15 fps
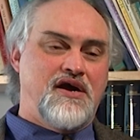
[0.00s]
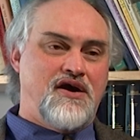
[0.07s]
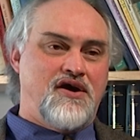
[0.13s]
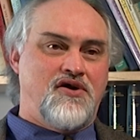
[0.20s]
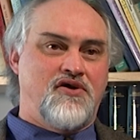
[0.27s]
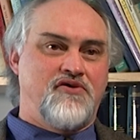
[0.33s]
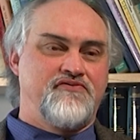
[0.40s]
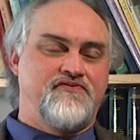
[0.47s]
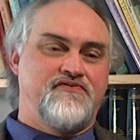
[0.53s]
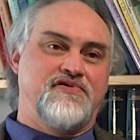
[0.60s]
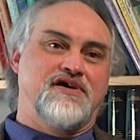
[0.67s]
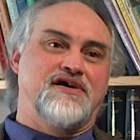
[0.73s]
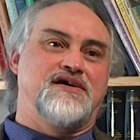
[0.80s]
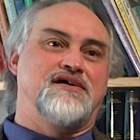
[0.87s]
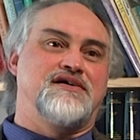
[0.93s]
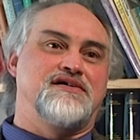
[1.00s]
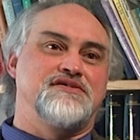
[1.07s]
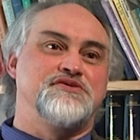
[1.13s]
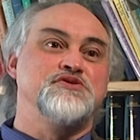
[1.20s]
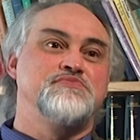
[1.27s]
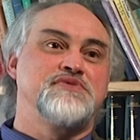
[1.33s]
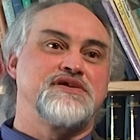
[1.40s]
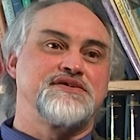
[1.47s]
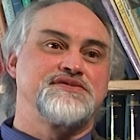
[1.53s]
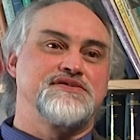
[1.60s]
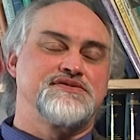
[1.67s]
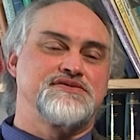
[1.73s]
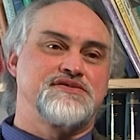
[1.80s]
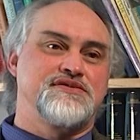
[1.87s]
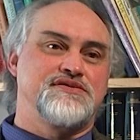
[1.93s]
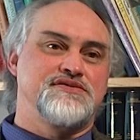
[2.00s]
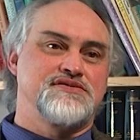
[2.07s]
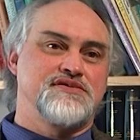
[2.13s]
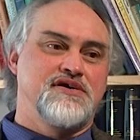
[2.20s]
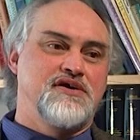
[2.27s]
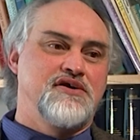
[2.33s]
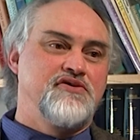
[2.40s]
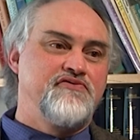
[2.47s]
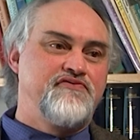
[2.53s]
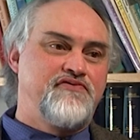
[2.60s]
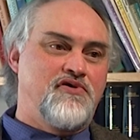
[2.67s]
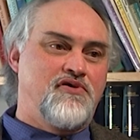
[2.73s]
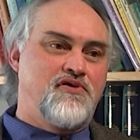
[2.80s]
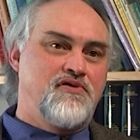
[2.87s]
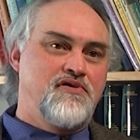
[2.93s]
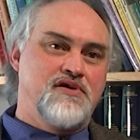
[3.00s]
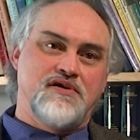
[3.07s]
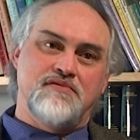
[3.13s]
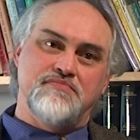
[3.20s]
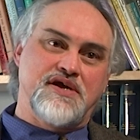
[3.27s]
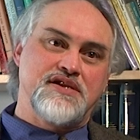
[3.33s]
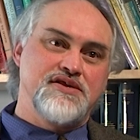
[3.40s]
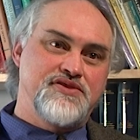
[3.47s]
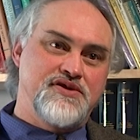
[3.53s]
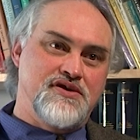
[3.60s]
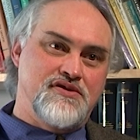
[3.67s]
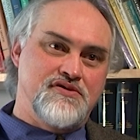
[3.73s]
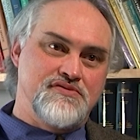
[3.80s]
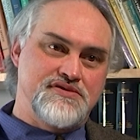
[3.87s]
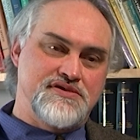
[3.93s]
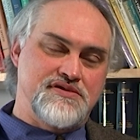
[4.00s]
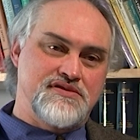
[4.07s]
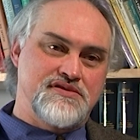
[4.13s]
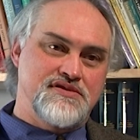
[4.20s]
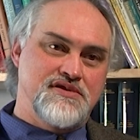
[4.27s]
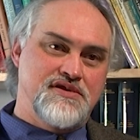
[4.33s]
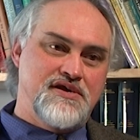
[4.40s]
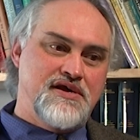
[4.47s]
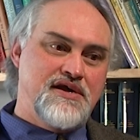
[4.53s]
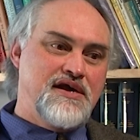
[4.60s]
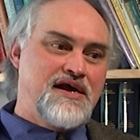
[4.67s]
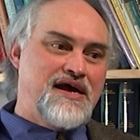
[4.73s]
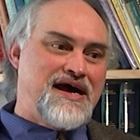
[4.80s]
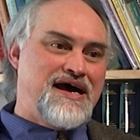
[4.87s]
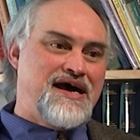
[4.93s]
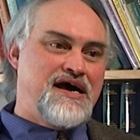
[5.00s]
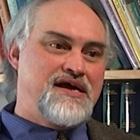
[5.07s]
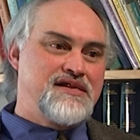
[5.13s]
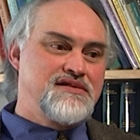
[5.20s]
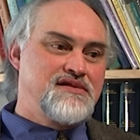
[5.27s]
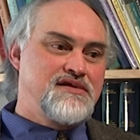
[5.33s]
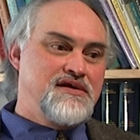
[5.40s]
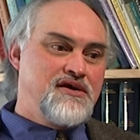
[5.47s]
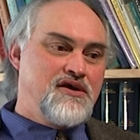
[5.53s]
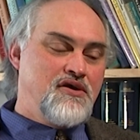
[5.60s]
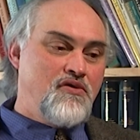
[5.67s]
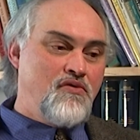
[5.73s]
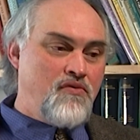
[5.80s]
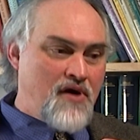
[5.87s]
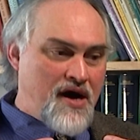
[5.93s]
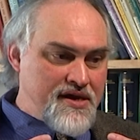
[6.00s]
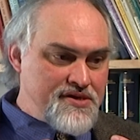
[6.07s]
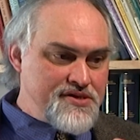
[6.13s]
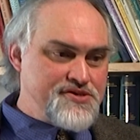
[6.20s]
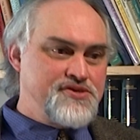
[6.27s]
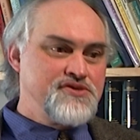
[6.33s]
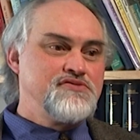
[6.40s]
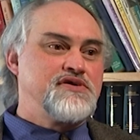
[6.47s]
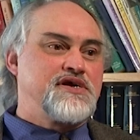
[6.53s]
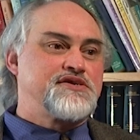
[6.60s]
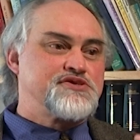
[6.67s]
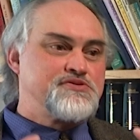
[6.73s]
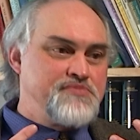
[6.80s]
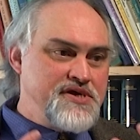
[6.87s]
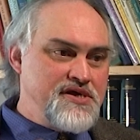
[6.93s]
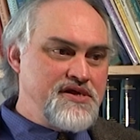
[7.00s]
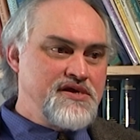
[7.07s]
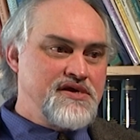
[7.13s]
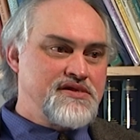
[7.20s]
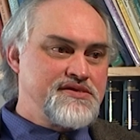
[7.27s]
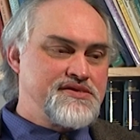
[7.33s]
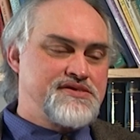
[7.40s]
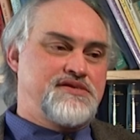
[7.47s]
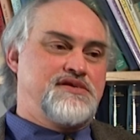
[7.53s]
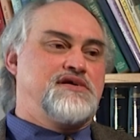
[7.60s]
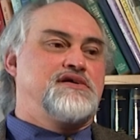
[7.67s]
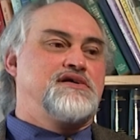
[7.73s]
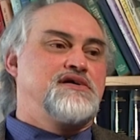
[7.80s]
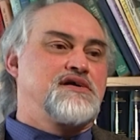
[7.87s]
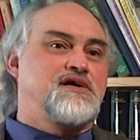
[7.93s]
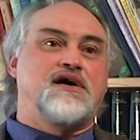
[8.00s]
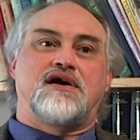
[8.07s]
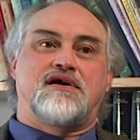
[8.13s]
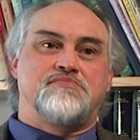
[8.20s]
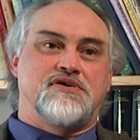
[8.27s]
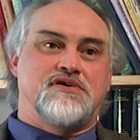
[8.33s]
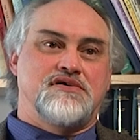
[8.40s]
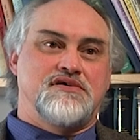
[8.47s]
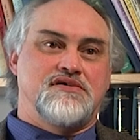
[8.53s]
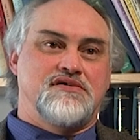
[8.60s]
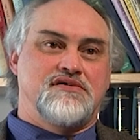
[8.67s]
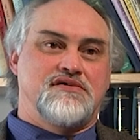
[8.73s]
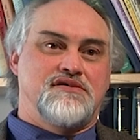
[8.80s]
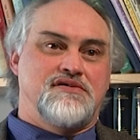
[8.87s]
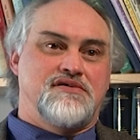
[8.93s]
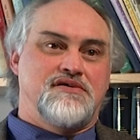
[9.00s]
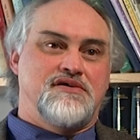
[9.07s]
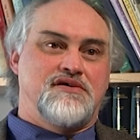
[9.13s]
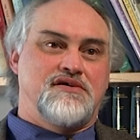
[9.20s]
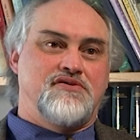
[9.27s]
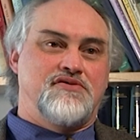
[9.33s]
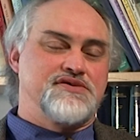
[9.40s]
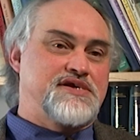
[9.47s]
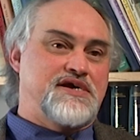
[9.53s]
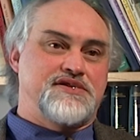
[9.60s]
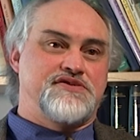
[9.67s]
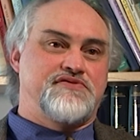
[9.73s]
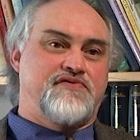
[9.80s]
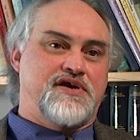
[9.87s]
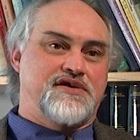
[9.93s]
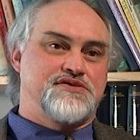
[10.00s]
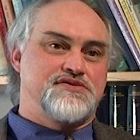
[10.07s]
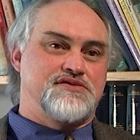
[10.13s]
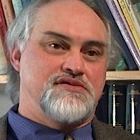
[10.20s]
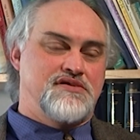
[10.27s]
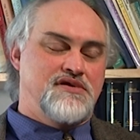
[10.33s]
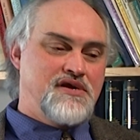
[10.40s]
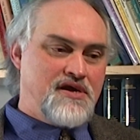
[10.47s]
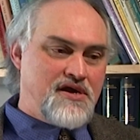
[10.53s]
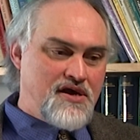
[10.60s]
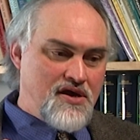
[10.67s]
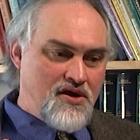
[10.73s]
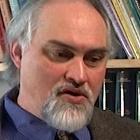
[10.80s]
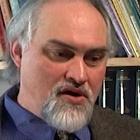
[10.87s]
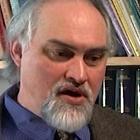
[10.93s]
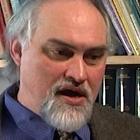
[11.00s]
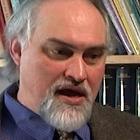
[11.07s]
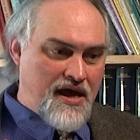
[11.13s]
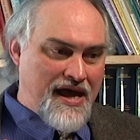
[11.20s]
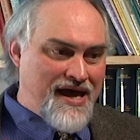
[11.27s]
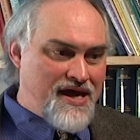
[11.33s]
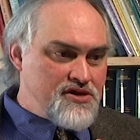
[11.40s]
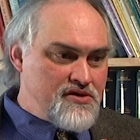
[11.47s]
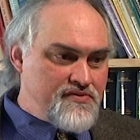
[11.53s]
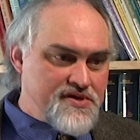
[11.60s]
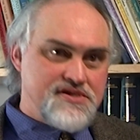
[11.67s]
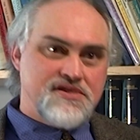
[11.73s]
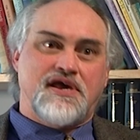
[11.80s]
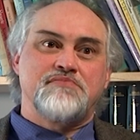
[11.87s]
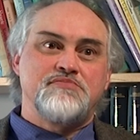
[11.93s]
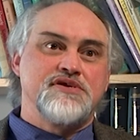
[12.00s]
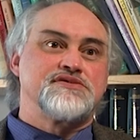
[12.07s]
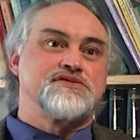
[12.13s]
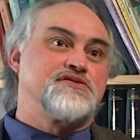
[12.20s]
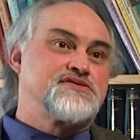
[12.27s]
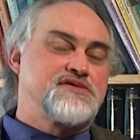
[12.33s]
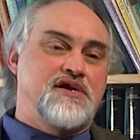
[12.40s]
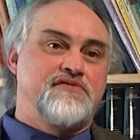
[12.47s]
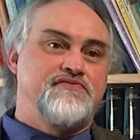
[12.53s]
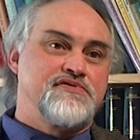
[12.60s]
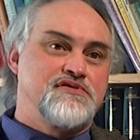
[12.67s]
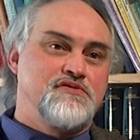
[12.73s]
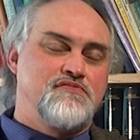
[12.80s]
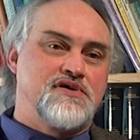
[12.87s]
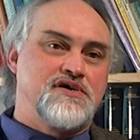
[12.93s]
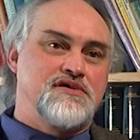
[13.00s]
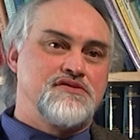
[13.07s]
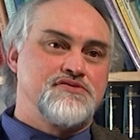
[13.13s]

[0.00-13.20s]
of human existence for many theologians. And once you experience karma, or satisfaction, and you've established yourself in the world